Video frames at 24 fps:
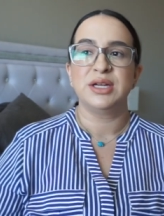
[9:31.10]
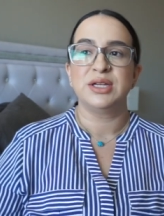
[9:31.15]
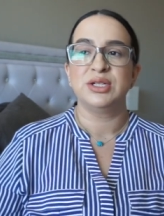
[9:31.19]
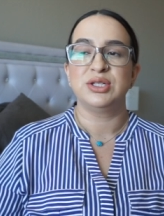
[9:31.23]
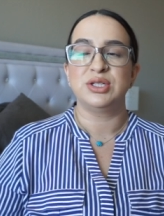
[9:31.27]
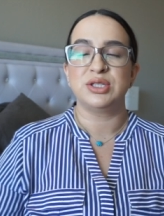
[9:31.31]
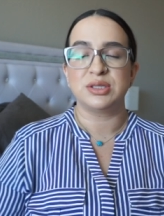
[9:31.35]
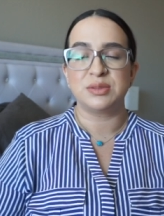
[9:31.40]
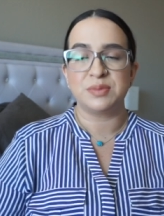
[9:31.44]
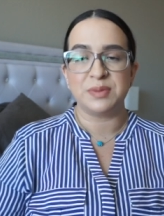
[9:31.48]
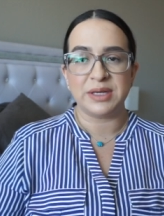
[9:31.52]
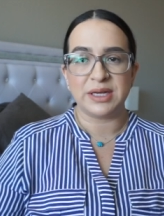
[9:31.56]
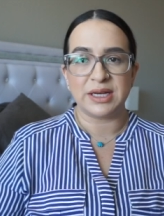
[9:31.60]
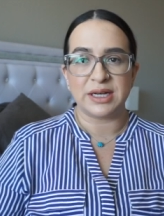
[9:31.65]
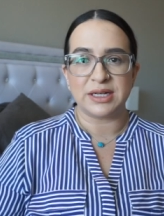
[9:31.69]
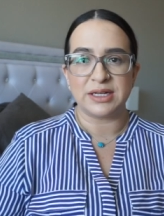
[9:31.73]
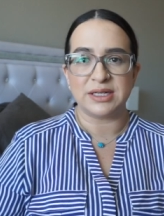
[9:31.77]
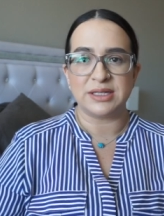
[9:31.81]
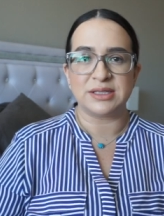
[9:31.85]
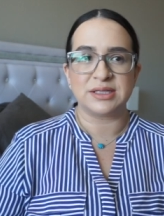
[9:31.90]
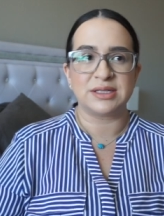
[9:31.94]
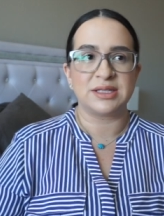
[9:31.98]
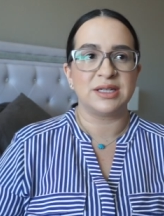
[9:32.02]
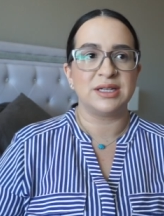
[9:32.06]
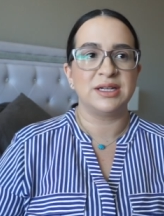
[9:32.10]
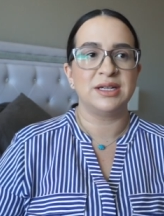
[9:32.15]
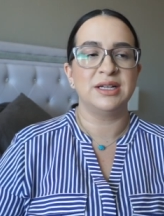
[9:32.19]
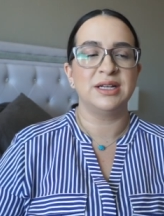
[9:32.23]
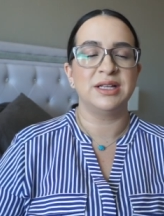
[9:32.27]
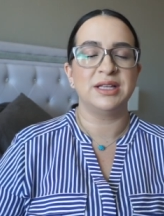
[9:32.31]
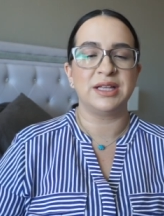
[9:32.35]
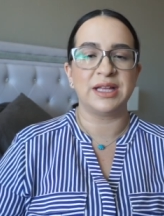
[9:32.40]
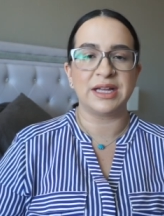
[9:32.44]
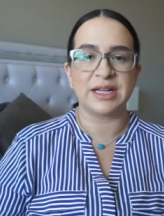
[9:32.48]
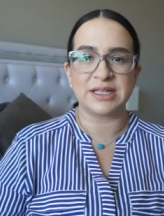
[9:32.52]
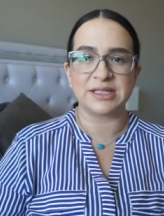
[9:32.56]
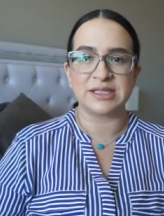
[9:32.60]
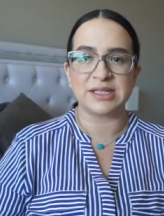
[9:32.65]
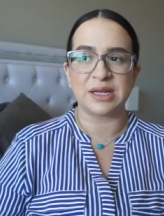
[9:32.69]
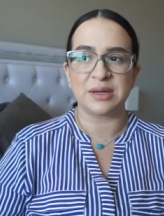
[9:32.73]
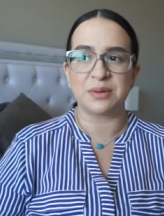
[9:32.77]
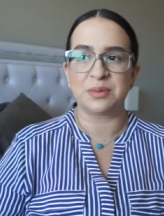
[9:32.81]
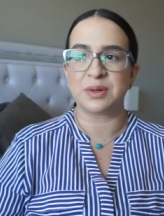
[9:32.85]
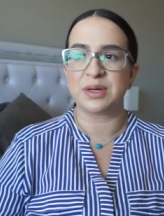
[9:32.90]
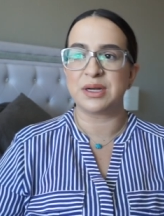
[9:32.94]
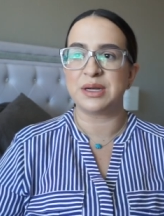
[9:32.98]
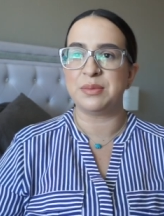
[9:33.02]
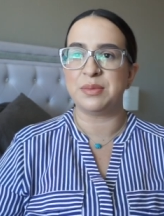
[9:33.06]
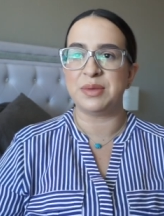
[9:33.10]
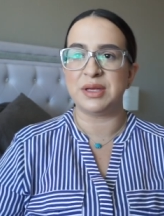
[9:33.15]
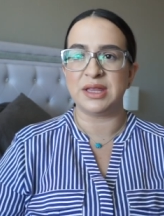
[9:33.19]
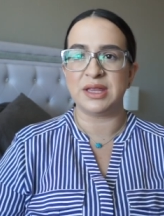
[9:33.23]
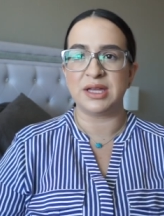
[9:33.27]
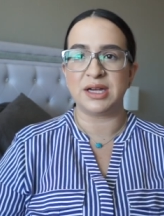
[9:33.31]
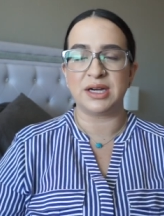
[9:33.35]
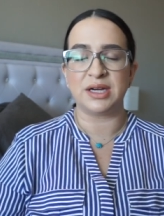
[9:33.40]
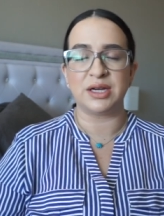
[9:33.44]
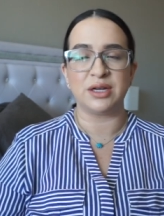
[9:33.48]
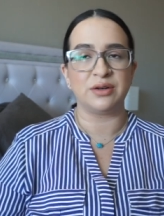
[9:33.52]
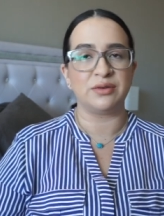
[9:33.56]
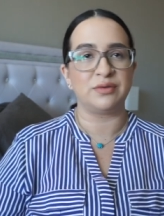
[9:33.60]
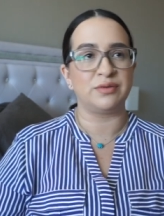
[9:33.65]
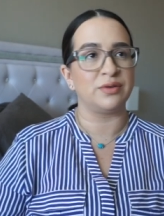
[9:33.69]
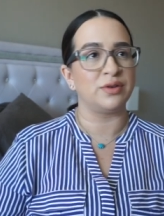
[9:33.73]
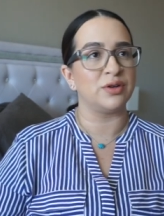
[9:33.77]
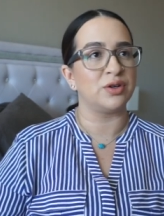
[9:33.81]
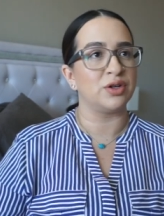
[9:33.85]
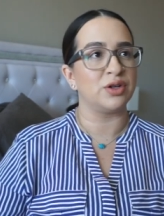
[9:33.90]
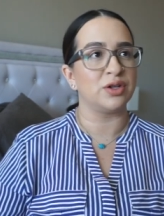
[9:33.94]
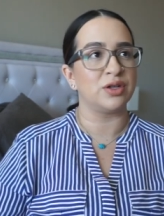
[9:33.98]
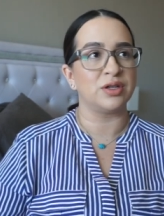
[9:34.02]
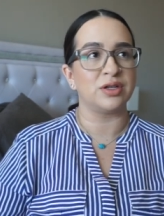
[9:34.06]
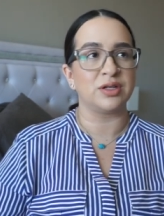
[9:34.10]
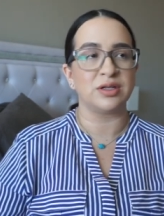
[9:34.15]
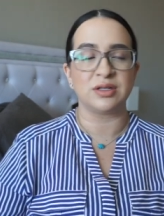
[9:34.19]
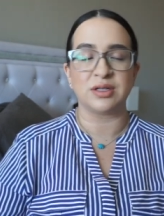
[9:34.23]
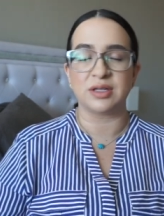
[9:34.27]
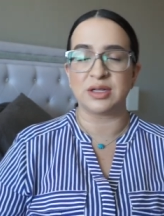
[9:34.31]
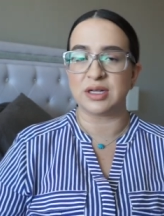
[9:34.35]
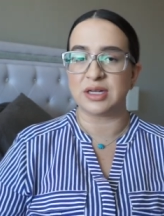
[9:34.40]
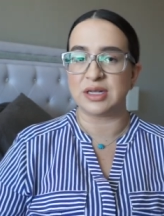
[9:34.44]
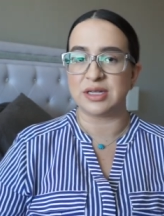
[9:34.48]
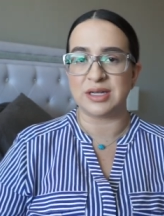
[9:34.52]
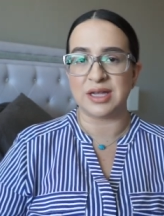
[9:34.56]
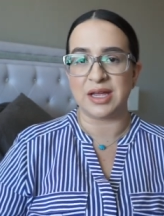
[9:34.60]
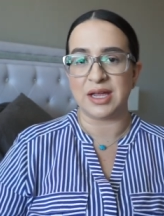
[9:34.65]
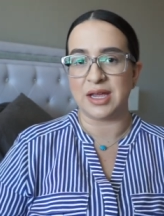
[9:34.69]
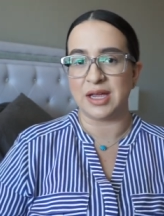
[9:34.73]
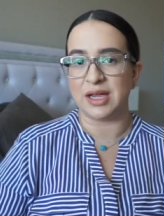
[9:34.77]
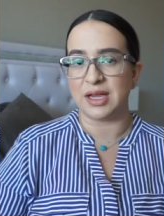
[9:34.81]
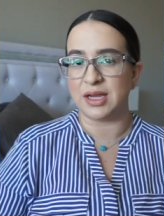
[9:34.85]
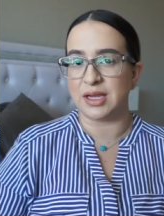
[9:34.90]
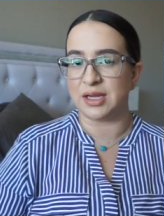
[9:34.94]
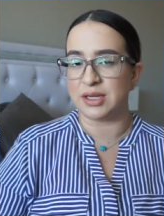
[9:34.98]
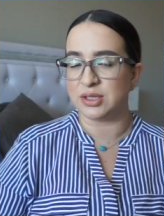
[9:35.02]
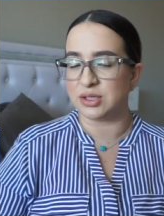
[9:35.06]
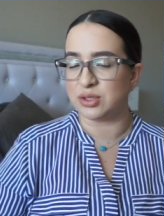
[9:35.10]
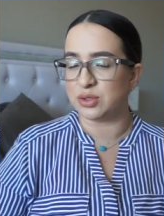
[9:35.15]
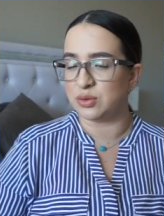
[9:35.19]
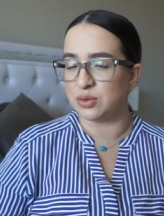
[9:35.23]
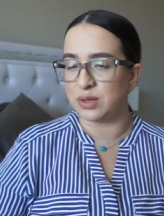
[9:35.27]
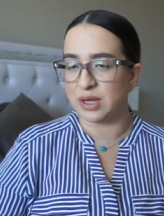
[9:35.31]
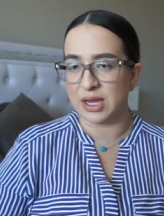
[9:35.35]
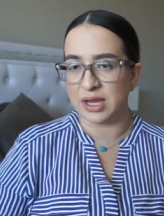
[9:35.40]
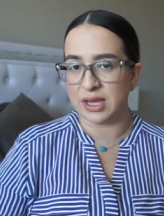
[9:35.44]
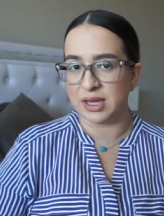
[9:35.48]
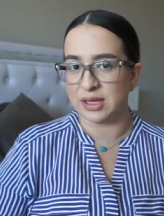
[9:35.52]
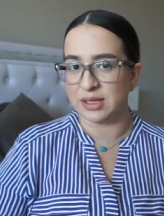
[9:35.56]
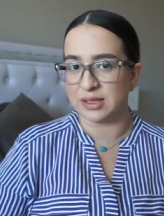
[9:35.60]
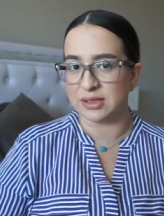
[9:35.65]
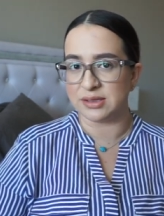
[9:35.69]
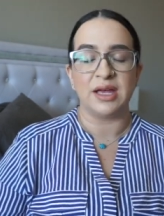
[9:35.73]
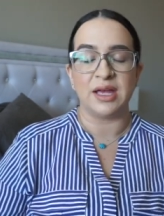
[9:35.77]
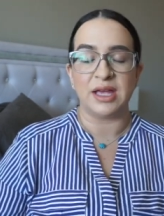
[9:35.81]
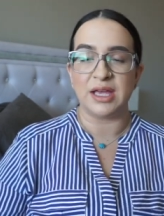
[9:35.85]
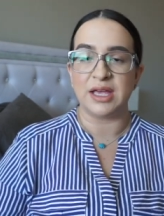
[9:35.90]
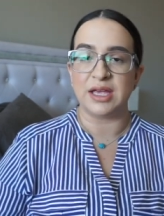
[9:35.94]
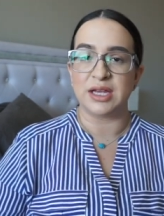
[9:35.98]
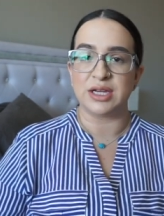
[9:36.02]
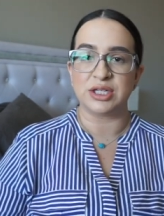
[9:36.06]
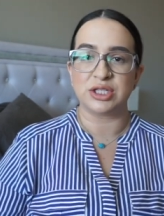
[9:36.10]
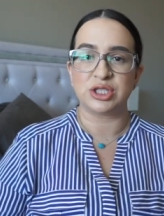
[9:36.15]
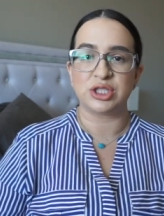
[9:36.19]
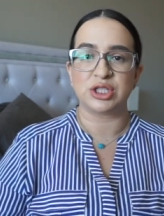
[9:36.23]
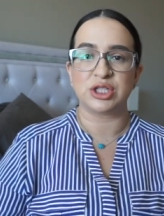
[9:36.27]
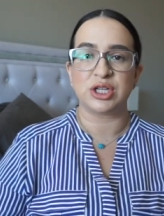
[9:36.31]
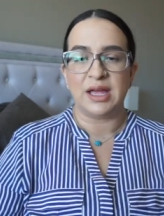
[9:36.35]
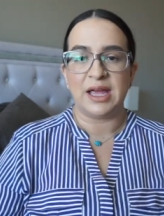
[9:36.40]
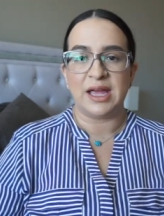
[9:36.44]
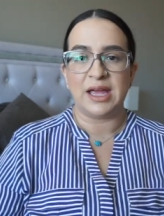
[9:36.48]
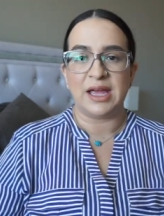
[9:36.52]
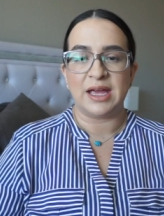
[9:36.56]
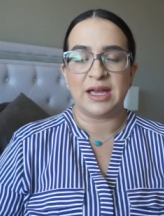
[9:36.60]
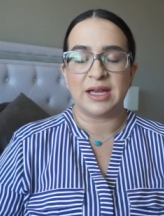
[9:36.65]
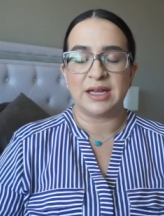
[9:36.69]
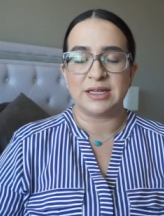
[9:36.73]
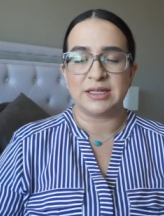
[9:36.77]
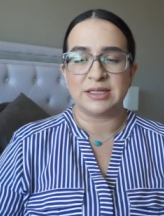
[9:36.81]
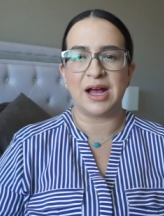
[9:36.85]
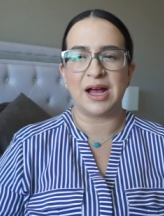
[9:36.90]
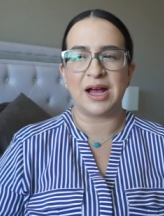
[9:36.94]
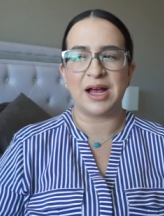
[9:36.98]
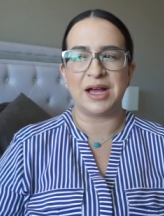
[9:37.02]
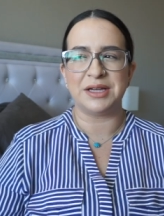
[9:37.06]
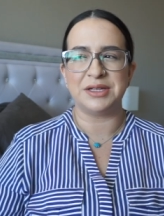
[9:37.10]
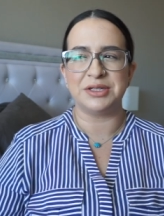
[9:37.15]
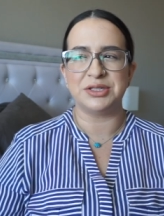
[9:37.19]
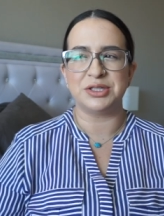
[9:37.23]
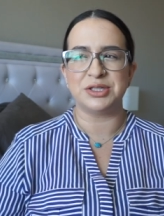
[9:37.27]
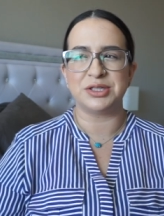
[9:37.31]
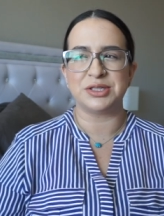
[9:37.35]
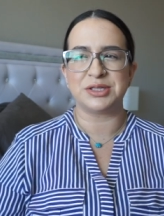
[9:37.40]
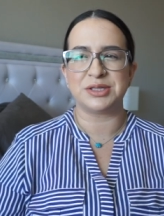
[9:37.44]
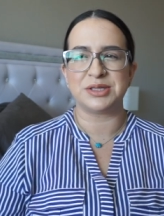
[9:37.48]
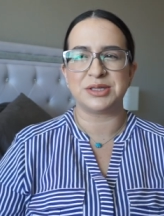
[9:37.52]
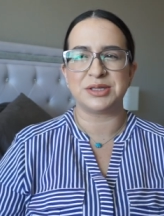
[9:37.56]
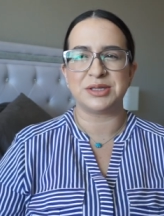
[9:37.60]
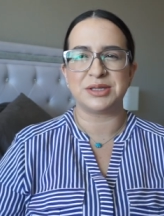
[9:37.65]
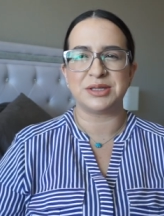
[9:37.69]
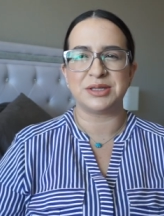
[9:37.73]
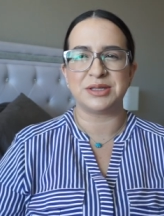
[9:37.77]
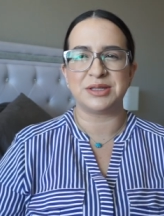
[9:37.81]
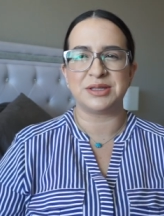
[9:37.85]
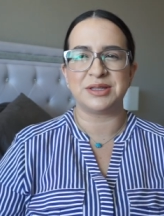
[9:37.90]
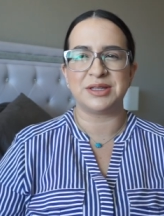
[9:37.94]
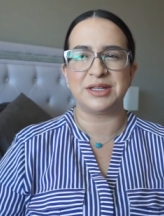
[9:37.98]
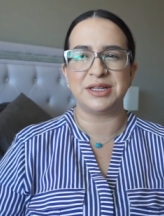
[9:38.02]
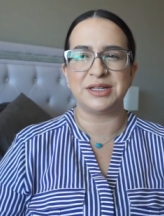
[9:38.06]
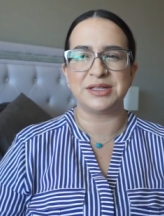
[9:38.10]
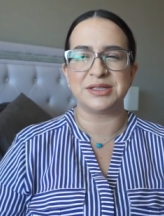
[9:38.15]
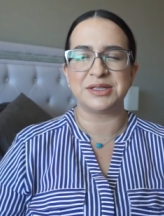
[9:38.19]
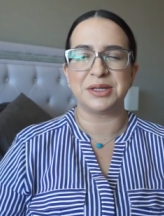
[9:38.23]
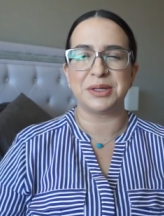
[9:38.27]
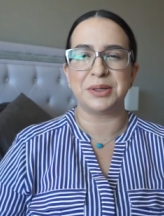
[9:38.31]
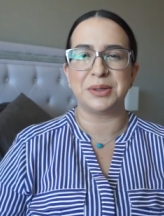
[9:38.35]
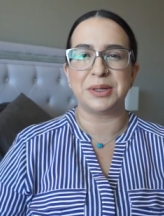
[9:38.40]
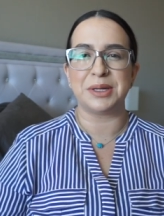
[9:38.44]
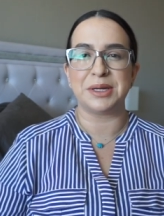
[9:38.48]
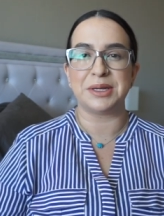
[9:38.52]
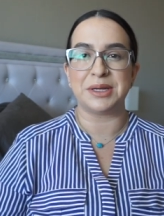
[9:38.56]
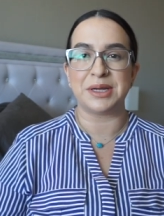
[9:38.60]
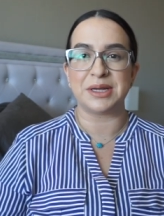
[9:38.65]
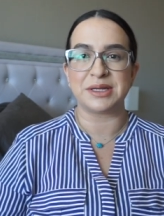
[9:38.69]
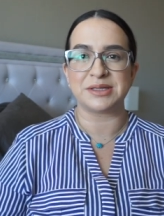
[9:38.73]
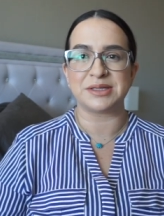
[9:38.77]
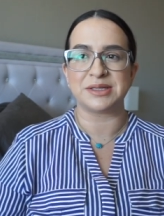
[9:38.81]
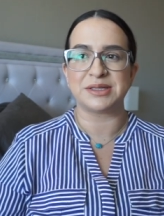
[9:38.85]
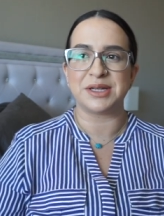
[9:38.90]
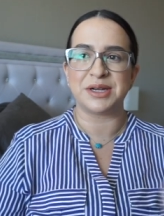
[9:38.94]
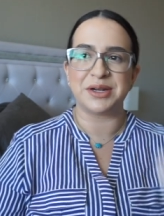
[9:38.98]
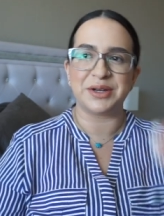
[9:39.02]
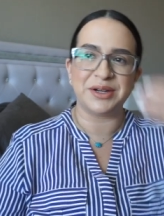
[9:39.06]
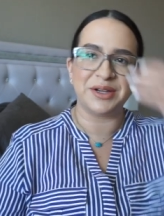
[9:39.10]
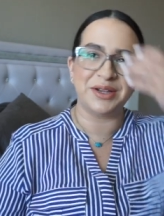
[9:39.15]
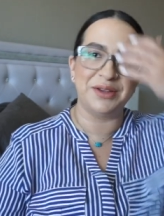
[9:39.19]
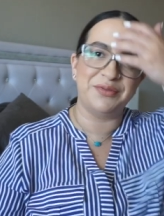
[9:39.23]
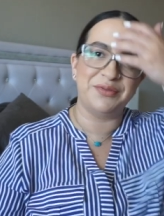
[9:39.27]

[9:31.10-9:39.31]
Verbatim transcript: Just because, like I said, we're going to be there for a day, two days-ish, and I just think it's a little unnecessary